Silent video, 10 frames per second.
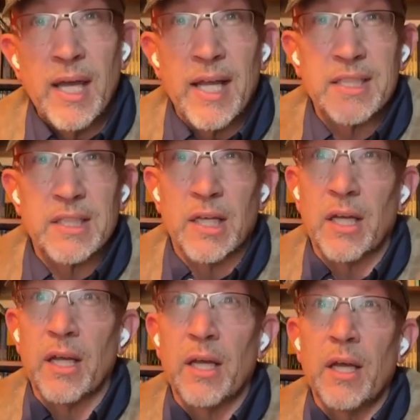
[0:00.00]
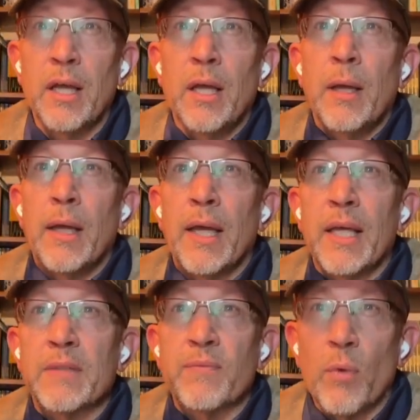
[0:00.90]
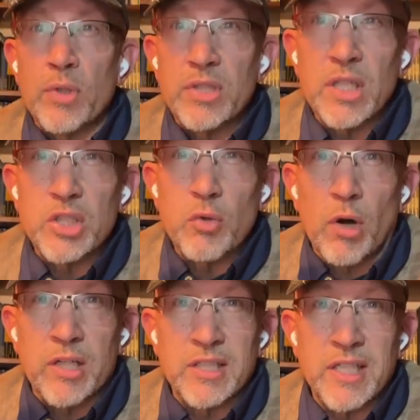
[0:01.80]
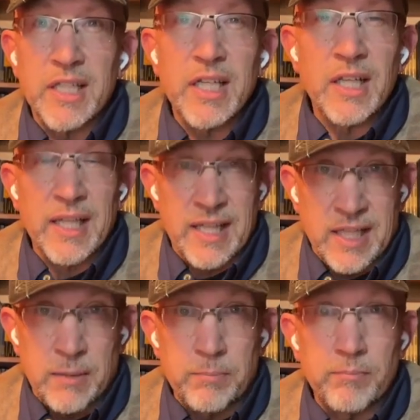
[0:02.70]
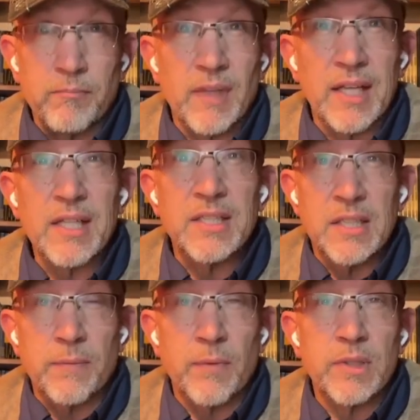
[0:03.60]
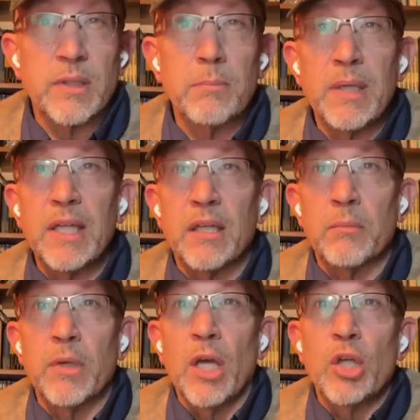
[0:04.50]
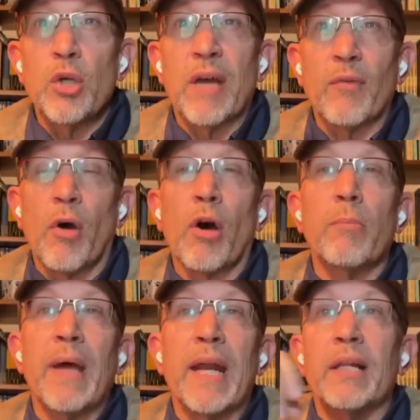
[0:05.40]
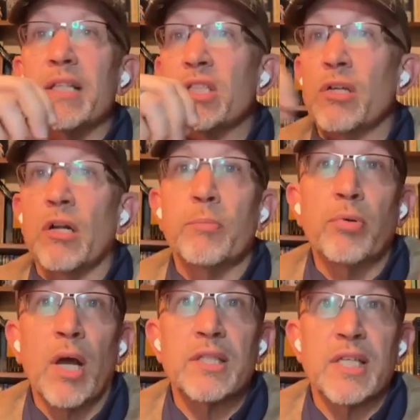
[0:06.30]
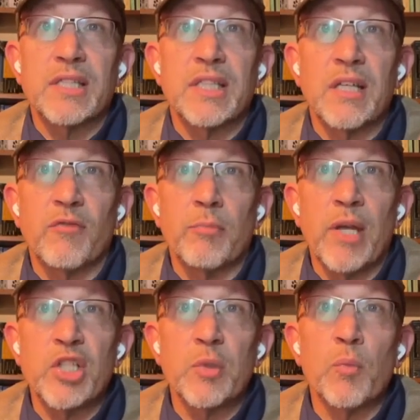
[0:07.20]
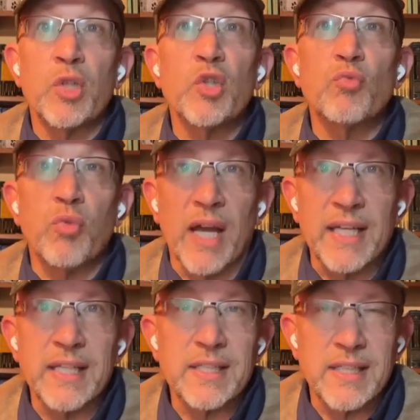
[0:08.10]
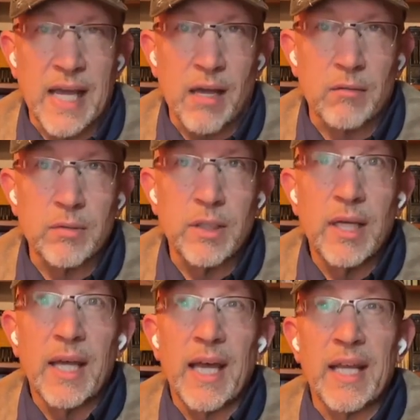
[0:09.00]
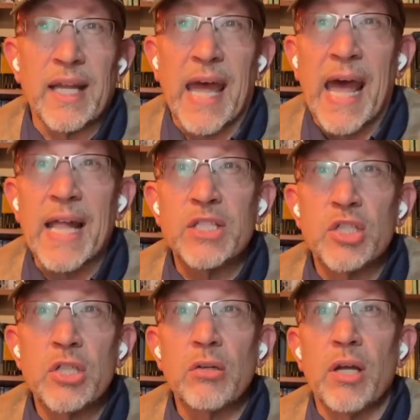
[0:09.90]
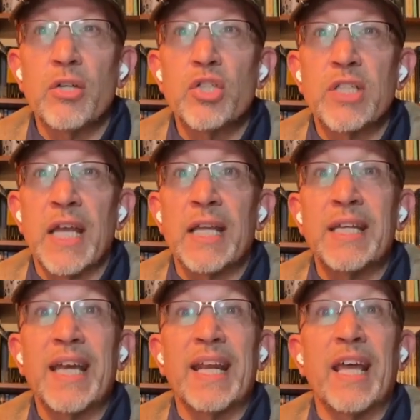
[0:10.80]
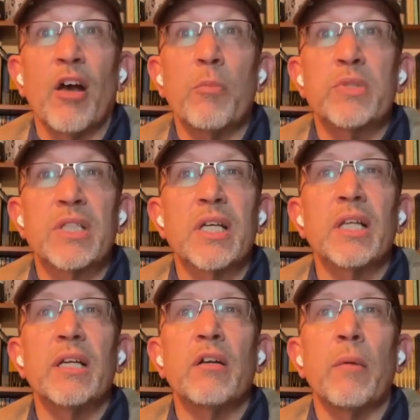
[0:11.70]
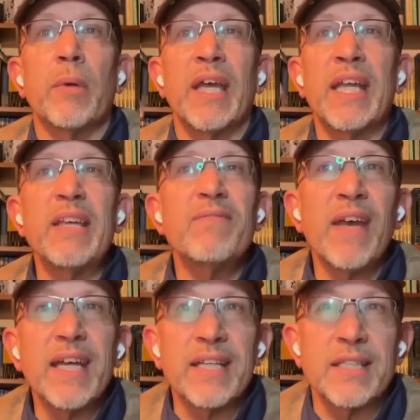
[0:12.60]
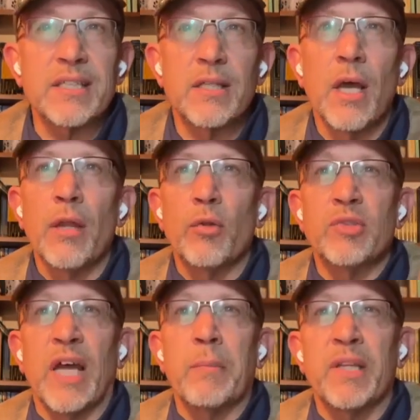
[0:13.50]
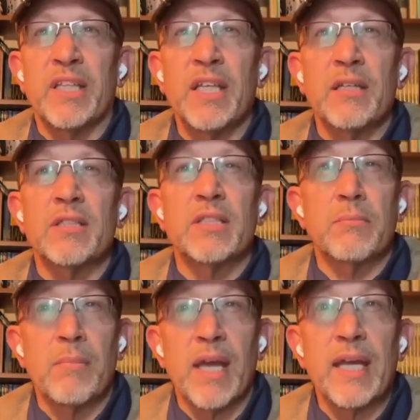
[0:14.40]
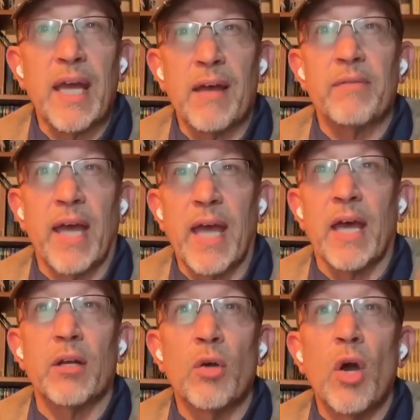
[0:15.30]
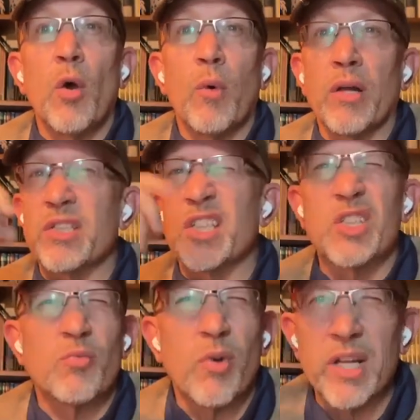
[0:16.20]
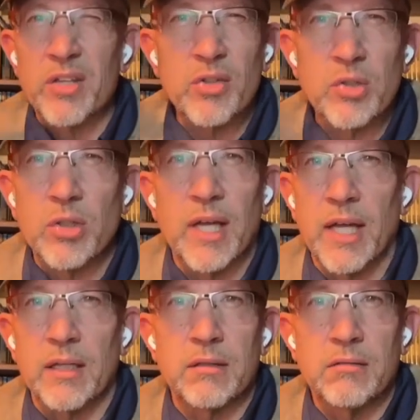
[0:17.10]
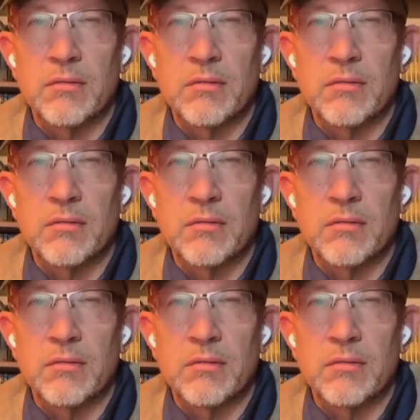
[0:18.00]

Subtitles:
It forces us to articulate them in a different medium. You have automatically started processing information when you write it down. It adds to your understanding and helps clear up any vagueness those ideas may have had while just running through your head.